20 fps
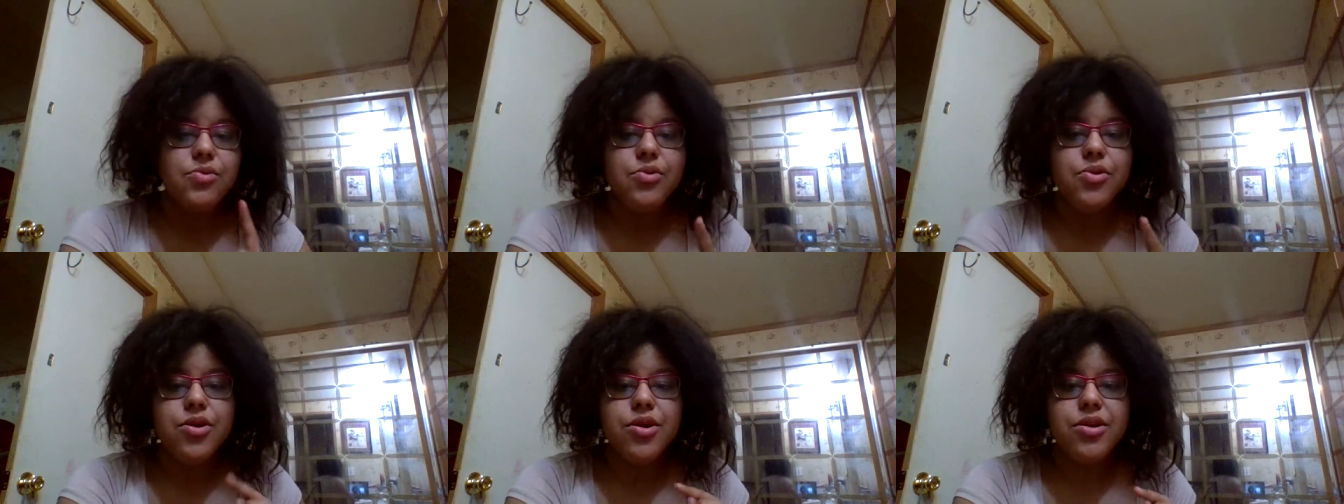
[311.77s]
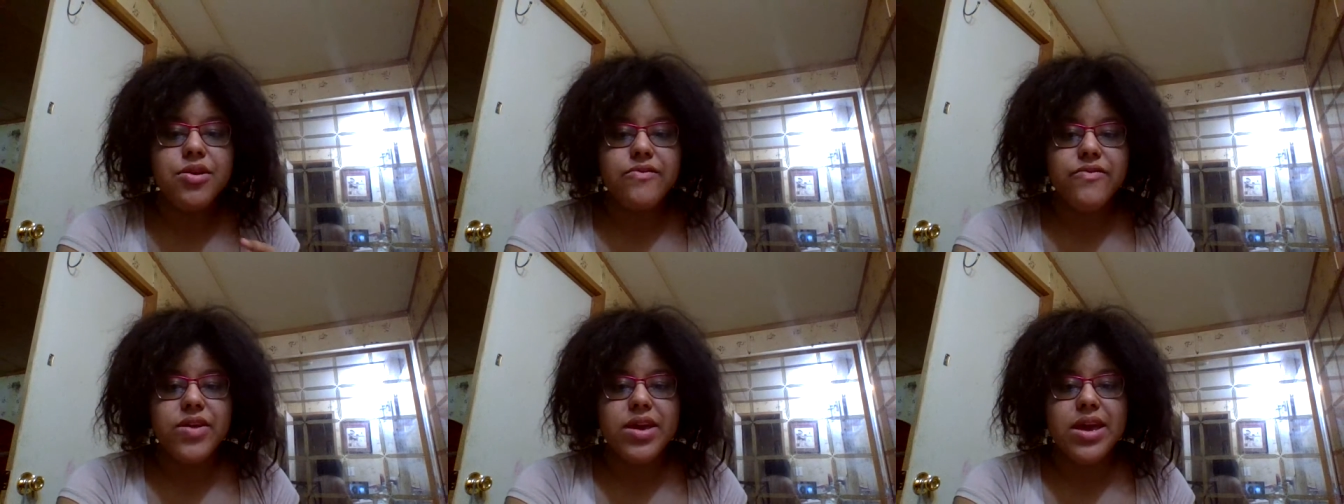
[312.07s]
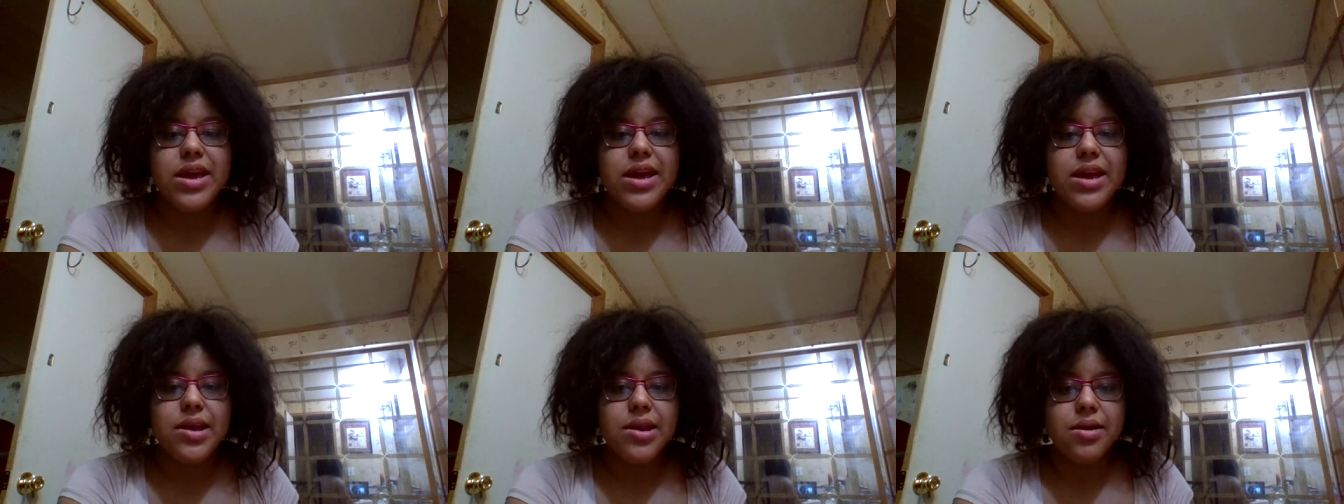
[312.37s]
word of the
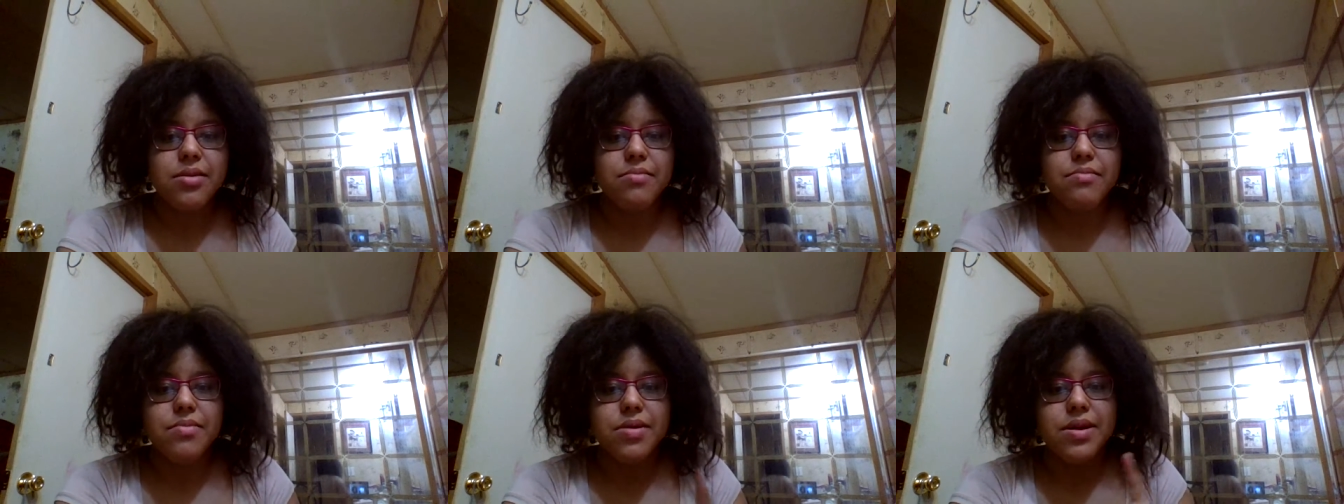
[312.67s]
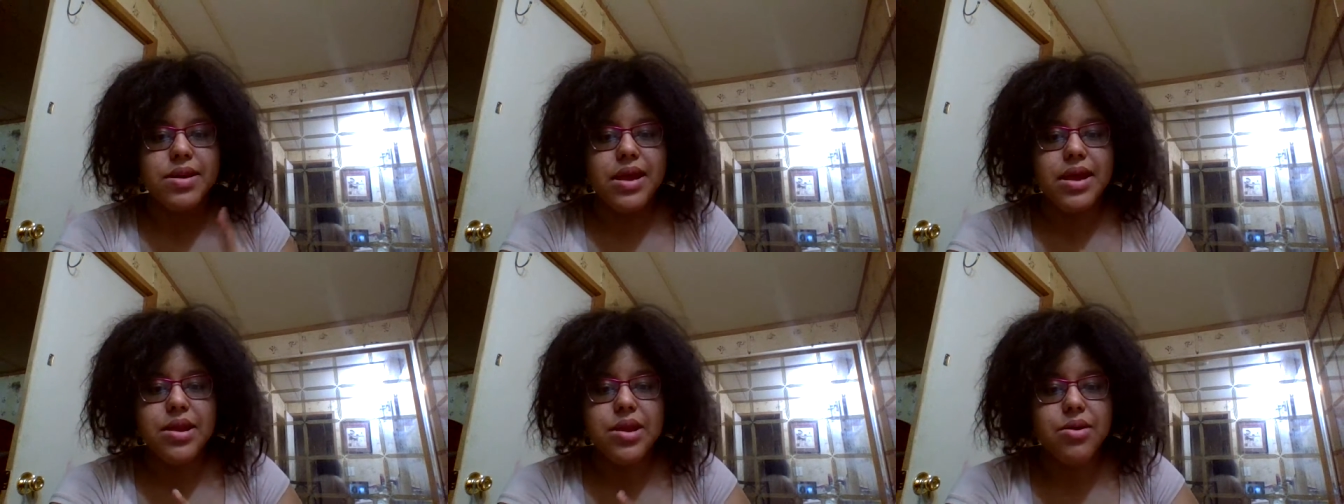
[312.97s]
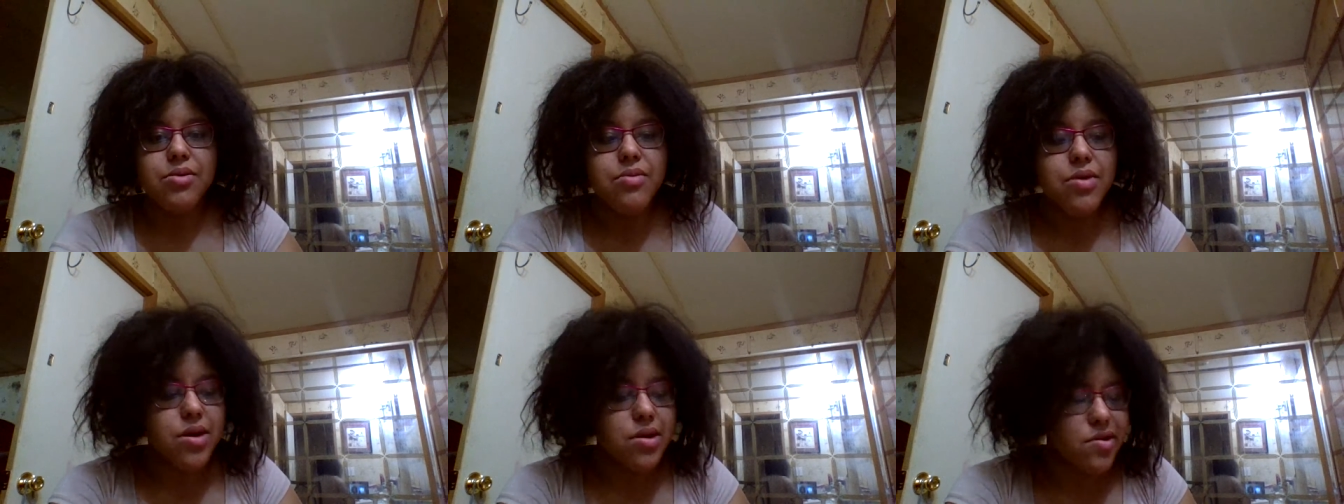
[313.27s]
kingdom but they
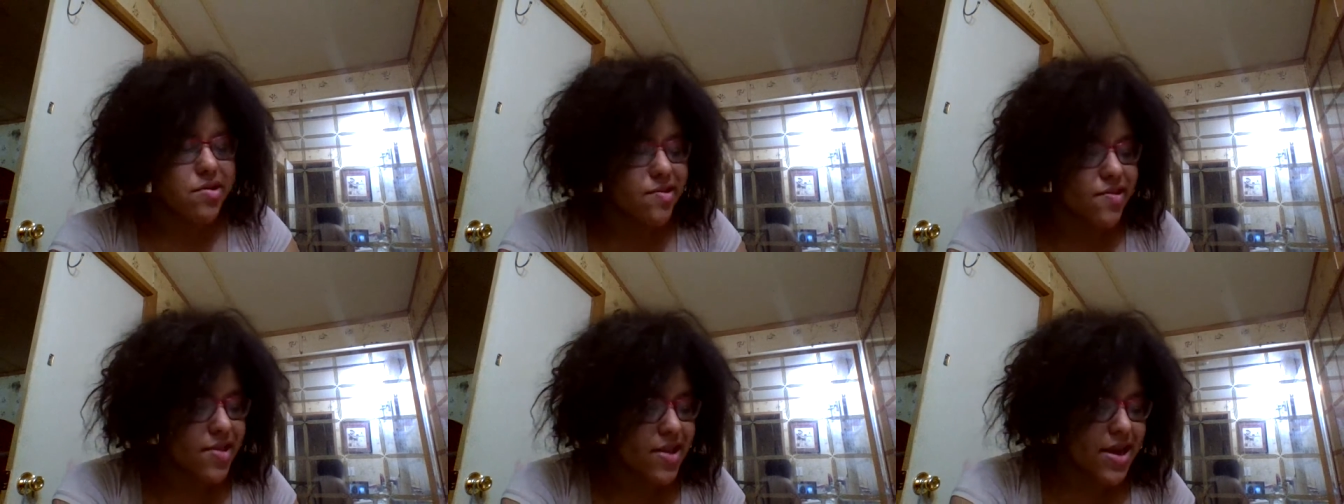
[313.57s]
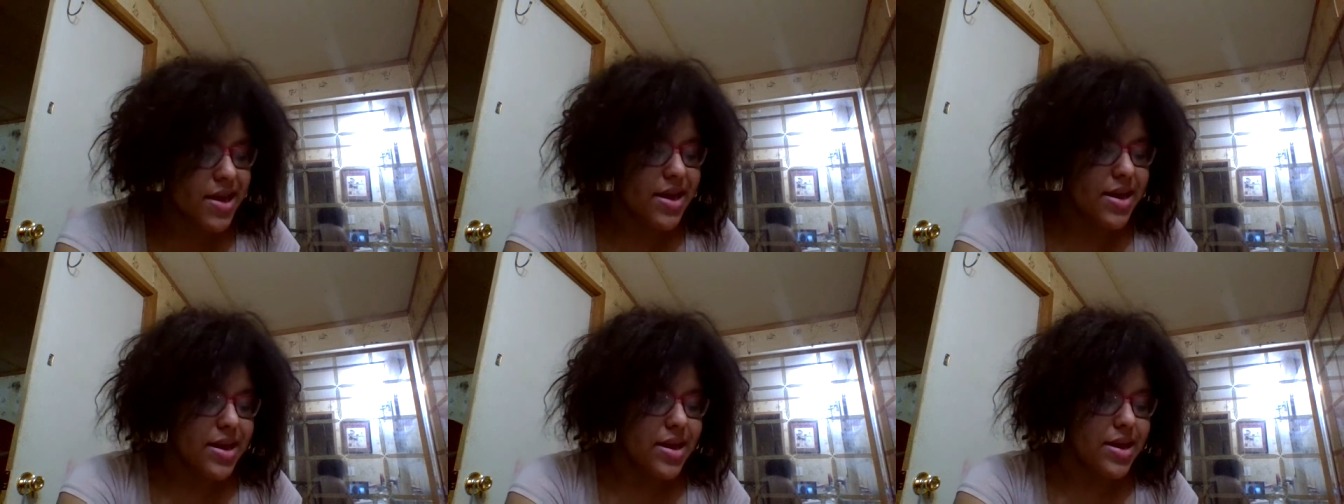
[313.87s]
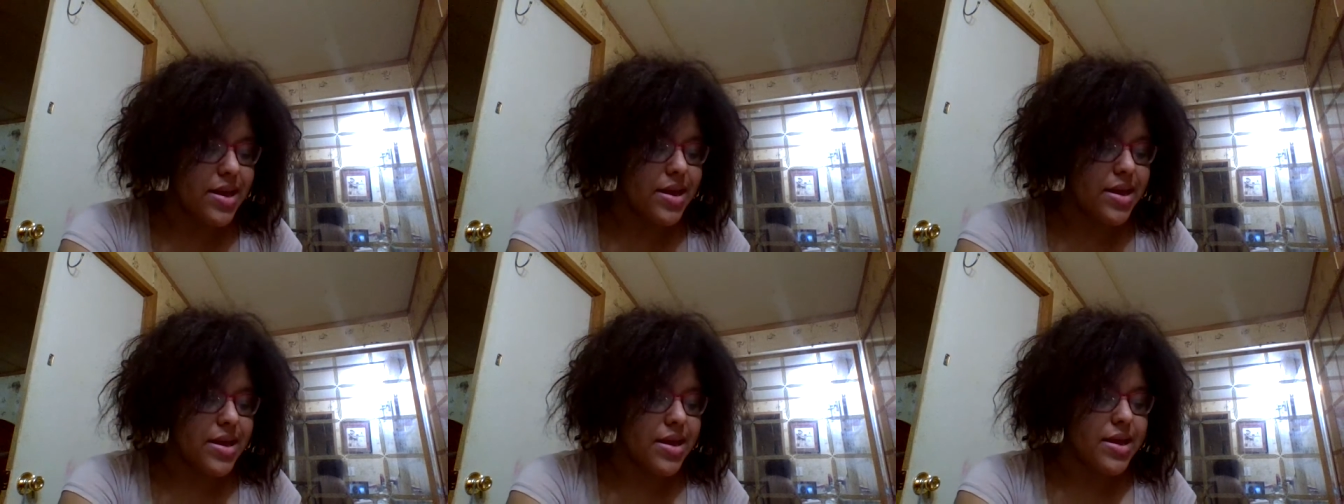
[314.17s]
don't understand
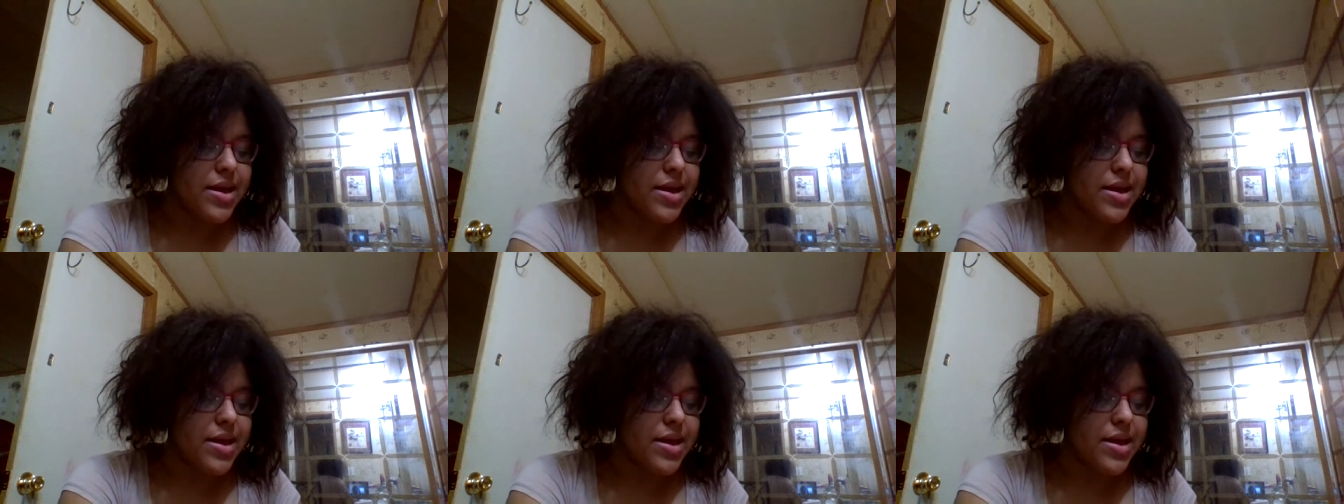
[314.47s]
it,